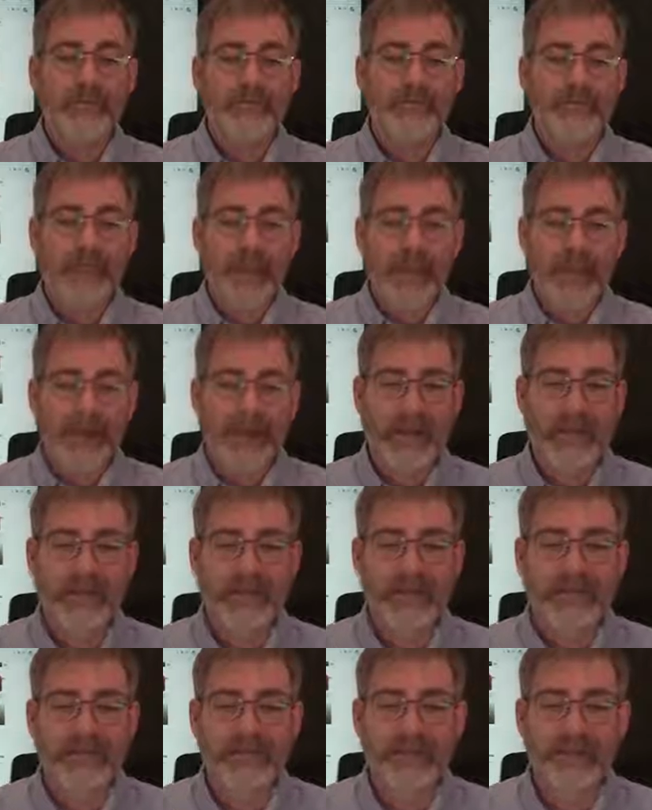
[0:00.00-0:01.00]
plan.
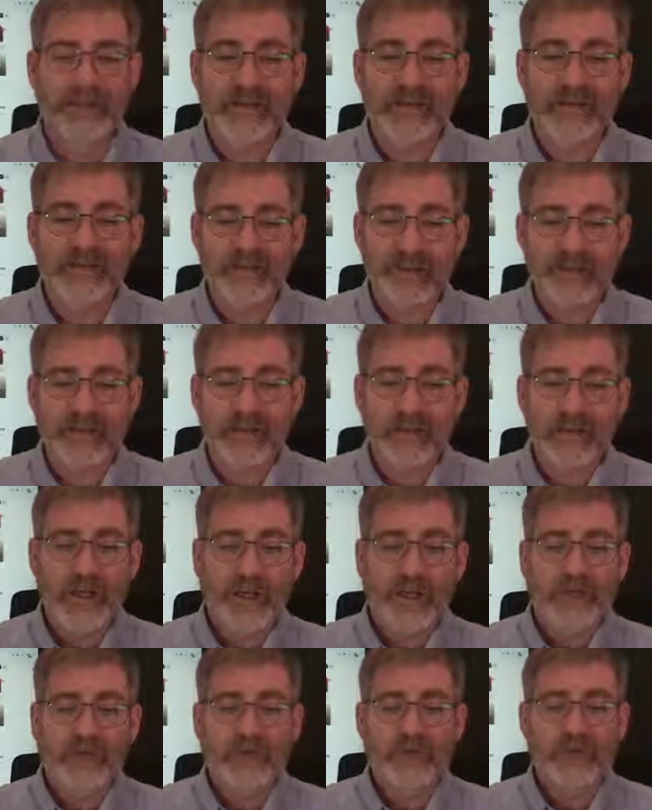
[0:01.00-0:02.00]
It is the intent
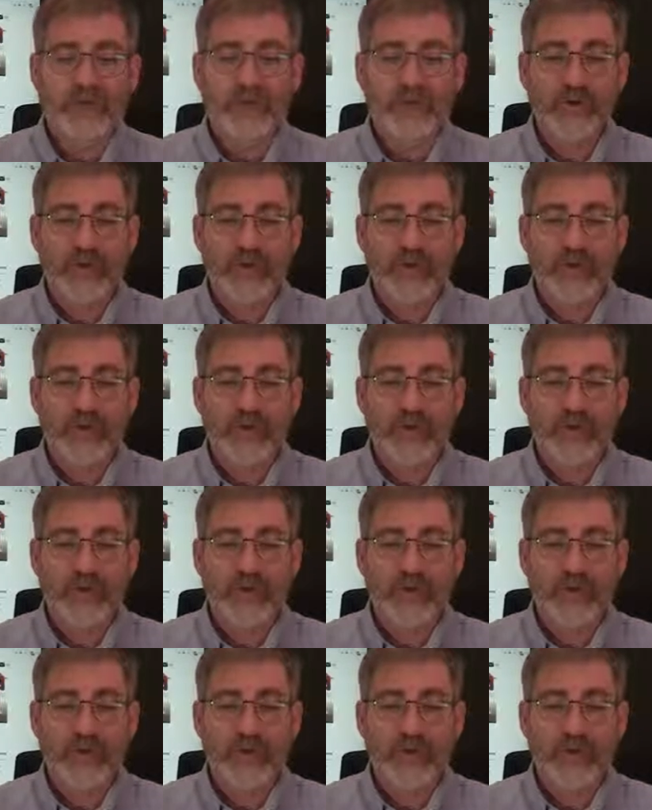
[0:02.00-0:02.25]
to